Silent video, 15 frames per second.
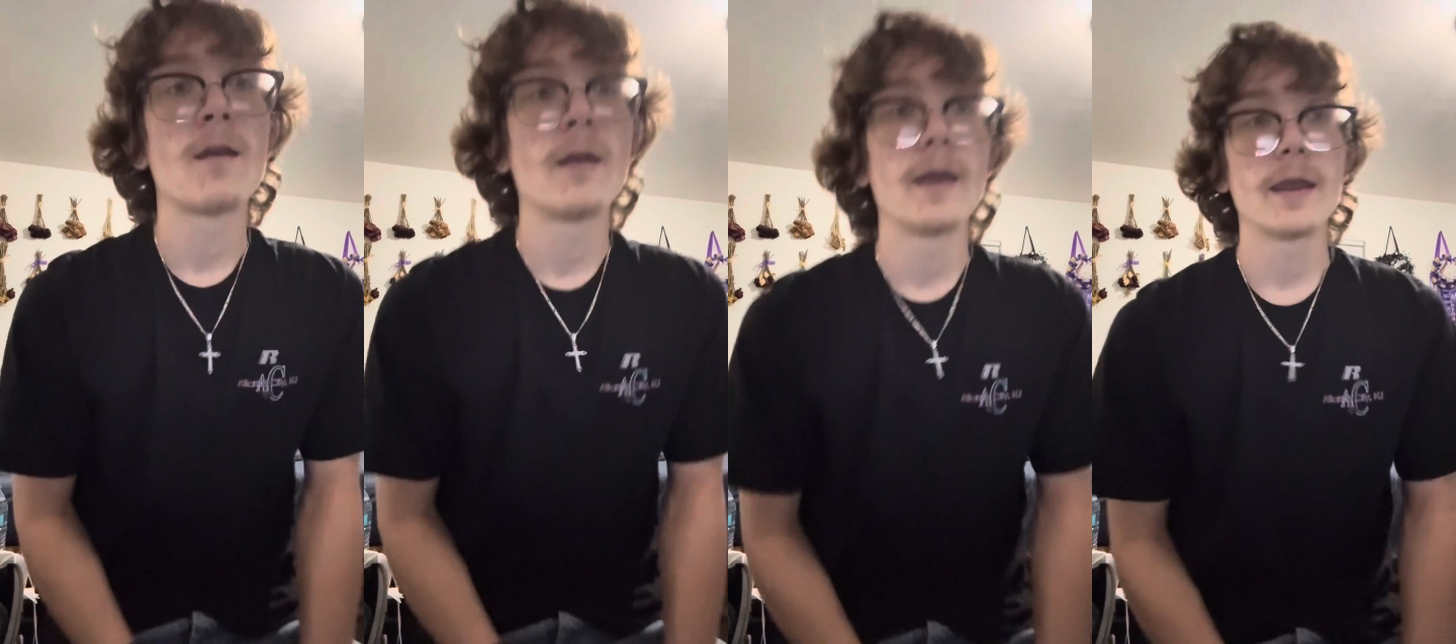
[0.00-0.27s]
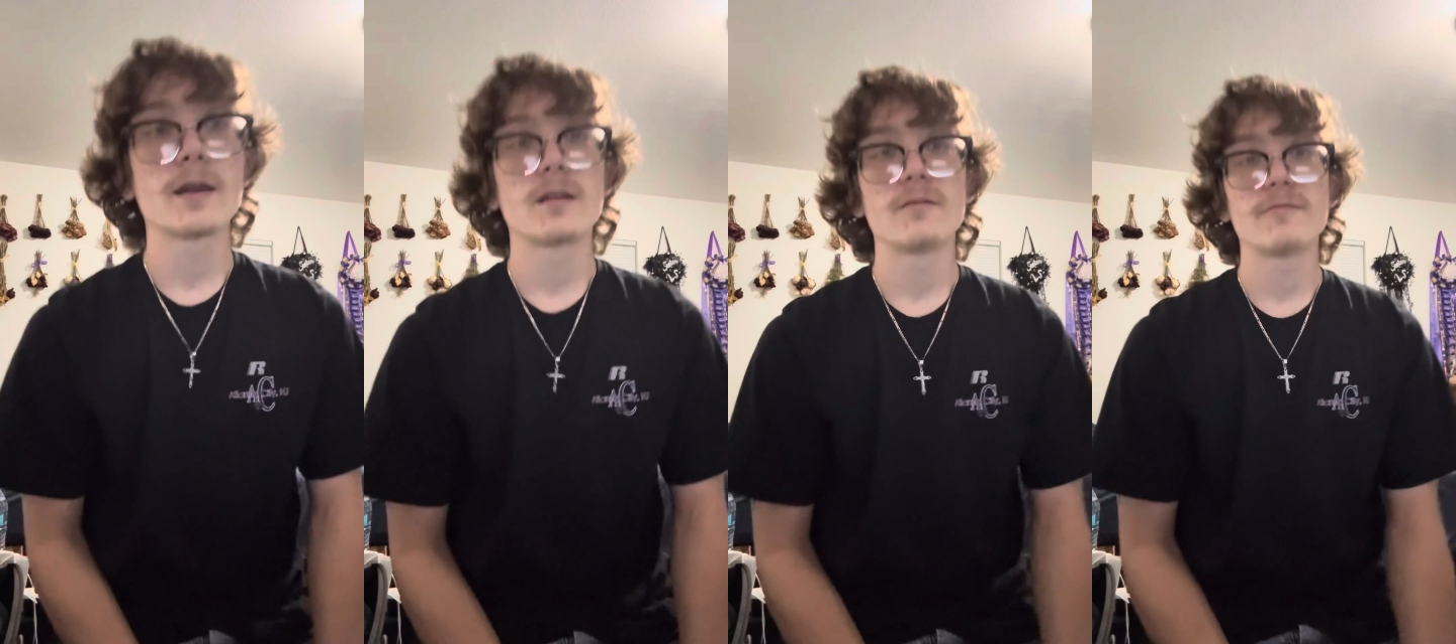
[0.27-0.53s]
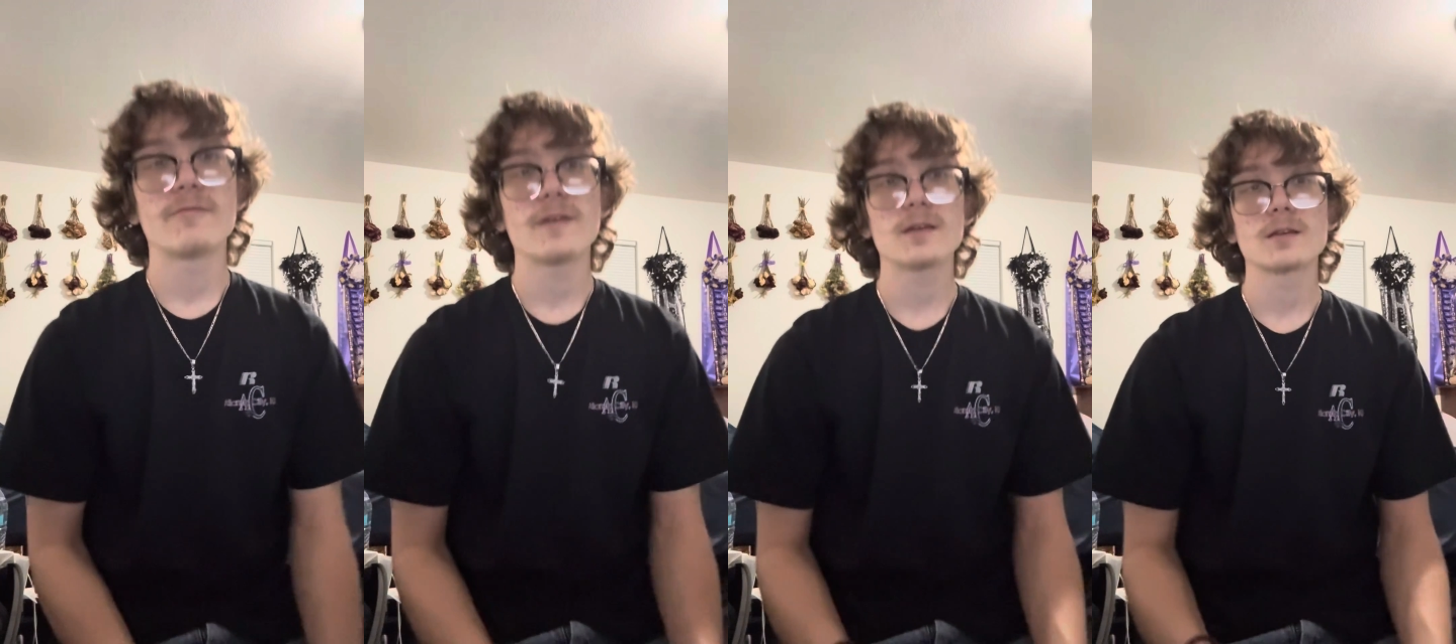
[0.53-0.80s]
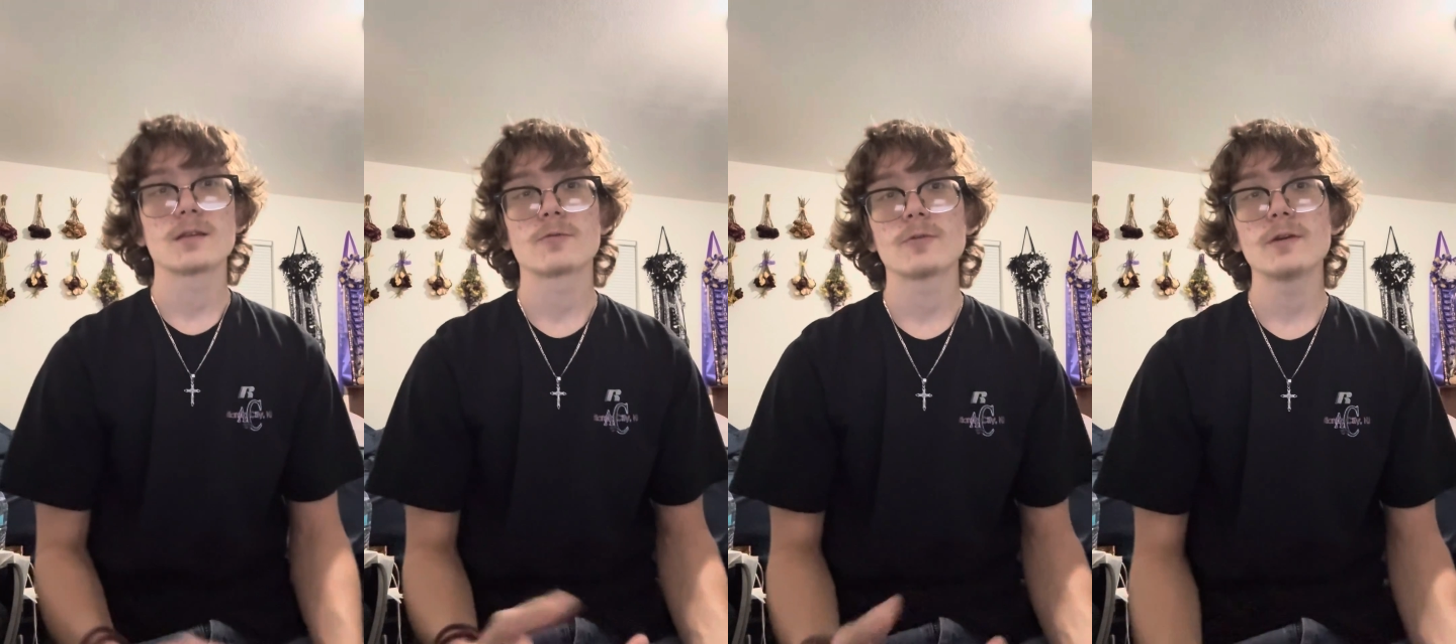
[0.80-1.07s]
It can infect
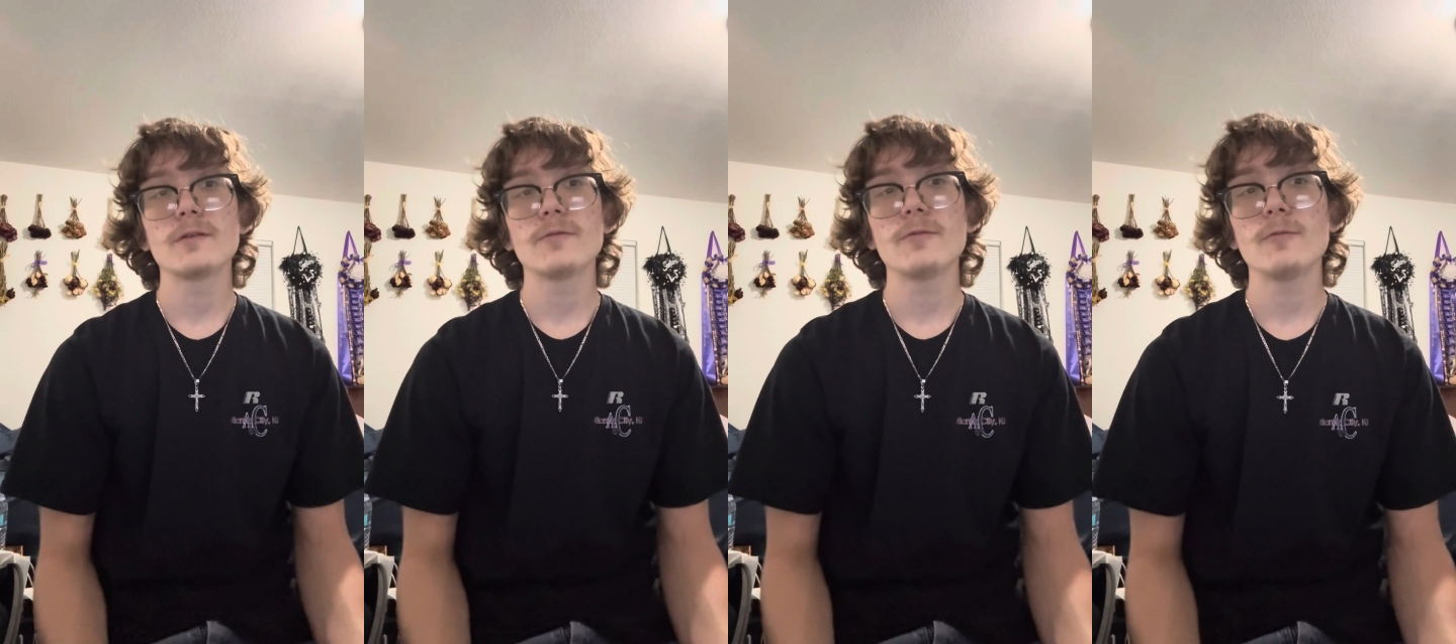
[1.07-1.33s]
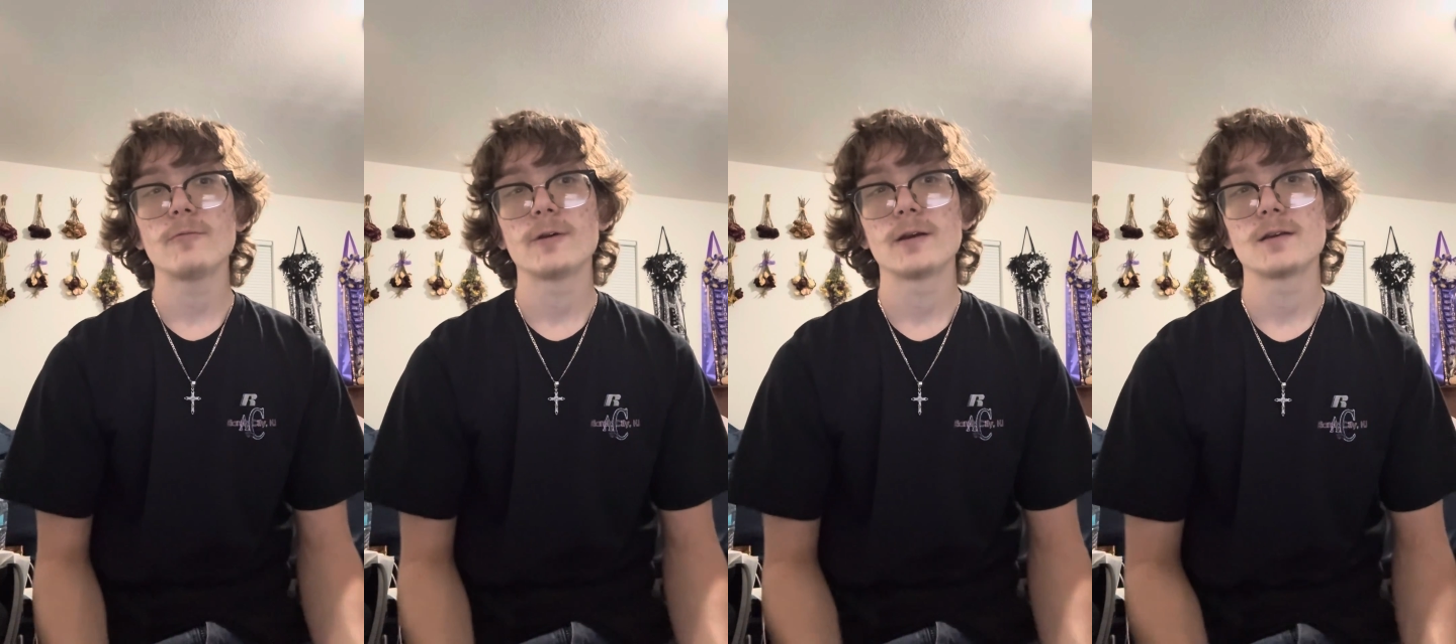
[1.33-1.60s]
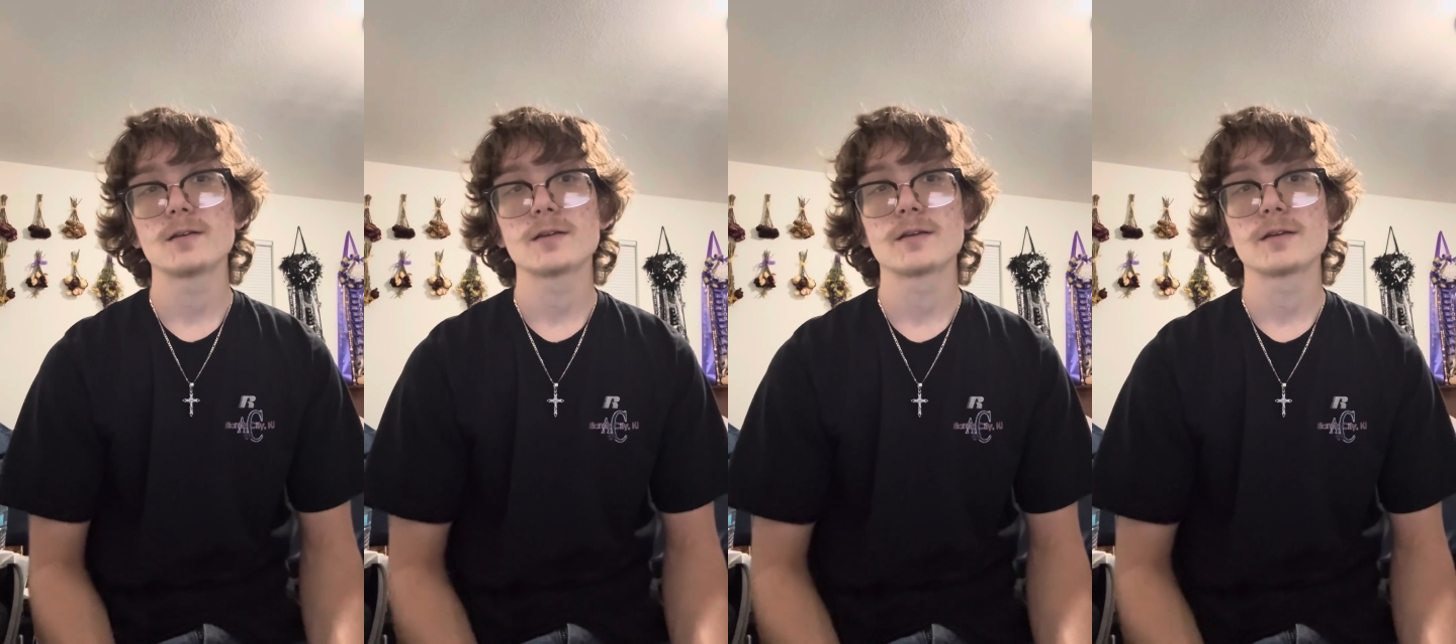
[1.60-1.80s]
in 3 different ways: